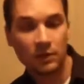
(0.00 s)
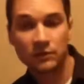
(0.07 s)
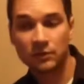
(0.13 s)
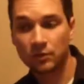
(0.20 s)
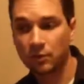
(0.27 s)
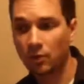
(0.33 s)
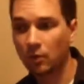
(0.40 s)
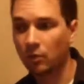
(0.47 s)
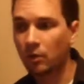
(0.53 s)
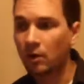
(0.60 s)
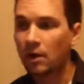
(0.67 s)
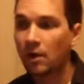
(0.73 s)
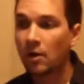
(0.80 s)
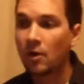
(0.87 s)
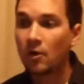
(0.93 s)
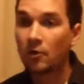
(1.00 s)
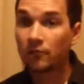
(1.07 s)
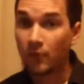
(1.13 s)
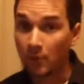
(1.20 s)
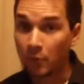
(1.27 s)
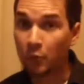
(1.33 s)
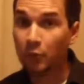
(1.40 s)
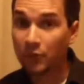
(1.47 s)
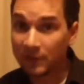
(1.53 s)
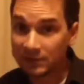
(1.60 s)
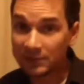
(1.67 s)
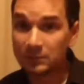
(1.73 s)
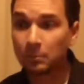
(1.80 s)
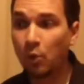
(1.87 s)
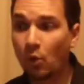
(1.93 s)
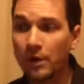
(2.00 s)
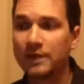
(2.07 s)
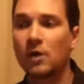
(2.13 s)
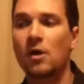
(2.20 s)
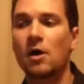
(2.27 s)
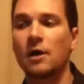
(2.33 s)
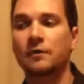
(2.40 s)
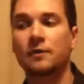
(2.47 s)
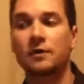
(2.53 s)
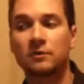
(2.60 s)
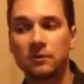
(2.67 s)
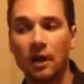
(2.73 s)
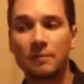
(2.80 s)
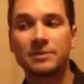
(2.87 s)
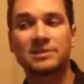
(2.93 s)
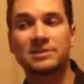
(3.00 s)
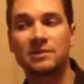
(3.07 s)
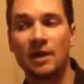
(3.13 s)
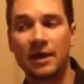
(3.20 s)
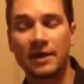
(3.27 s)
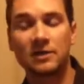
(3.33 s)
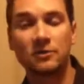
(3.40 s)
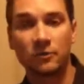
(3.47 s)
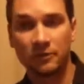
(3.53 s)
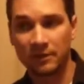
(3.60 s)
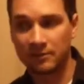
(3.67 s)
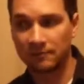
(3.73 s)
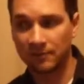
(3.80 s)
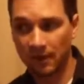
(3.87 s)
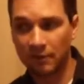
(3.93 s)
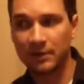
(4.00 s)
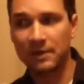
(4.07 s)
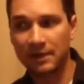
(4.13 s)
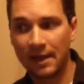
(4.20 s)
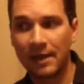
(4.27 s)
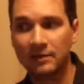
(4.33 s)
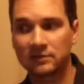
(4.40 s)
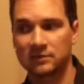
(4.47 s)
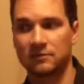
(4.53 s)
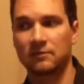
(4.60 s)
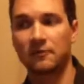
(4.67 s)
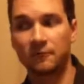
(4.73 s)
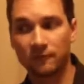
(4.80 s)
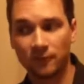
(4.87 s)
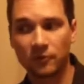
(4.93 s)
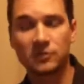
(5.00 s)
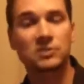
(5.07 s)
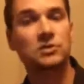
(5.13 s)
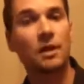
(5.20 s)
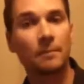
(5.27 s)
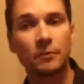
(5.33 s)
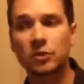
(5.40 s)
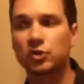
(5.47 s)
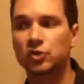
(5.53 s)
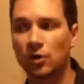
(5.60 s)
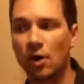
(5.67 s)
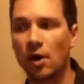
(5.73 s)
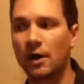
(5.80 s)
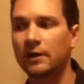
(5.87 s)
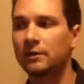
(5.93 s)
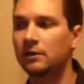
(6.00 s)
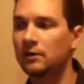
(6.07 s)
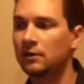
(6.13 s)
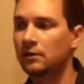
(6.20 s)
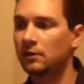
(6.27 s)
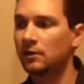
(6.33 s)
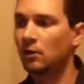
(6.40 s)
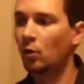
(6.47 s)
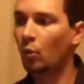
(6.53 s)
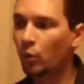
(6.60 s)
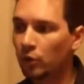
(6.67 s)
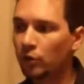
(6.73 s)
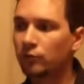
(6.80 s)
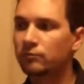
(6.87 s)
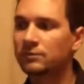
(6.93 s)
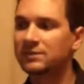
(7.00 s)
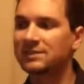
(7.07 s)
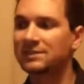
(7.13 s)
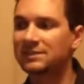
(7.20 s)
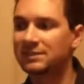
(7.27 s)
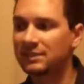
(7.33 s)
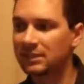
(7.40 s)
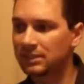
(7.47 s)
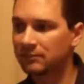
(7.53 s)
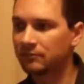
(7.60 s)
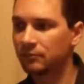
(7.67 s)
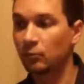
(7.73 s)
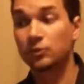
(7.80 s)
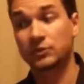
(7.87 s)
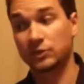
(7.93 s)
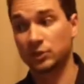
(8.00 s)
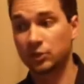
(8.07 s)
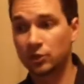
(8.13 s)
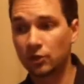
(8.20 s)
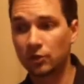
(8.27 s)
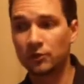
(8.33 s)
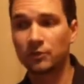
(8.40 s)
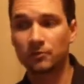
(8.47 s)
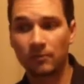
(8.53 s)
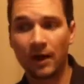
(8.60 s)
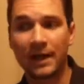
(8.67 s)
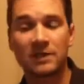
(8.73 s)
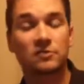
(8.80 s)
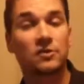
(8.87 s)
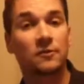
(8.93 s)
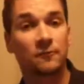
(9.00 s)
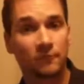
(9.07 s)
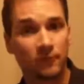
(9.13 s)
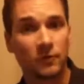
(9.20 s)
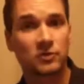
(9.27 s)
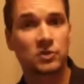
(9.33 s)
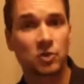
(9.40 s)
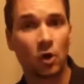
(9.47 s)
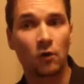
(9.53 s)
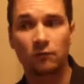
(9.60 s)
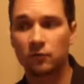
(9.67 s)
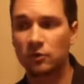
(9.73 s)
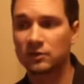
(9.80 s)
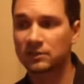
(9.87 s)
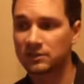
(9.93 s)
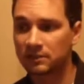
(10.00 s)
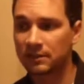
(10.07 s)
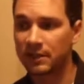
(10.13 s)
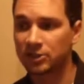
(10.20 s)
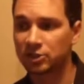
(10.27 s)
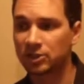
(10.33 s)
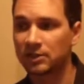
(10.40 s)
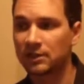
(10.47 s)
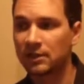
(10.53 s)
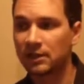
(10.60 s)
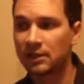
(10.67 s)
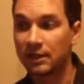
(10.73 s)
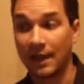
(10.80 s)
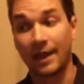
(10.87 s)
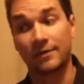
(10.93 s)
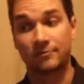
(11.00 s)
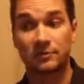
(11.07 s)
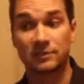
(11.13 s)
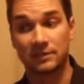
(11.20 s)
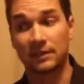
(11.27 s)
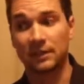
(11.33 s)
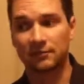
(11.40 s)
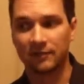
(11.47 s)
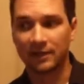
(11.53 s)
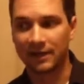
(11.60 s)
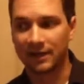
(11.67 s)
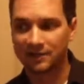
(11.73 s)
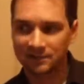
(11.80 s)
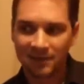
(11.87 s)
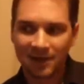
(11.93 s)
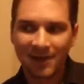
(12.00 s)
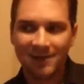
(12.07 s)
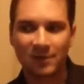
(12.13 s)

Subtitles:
So from this point on, the club assigned the very next, the first number drawn, will secure the right to the first overall selection and receive, I guess,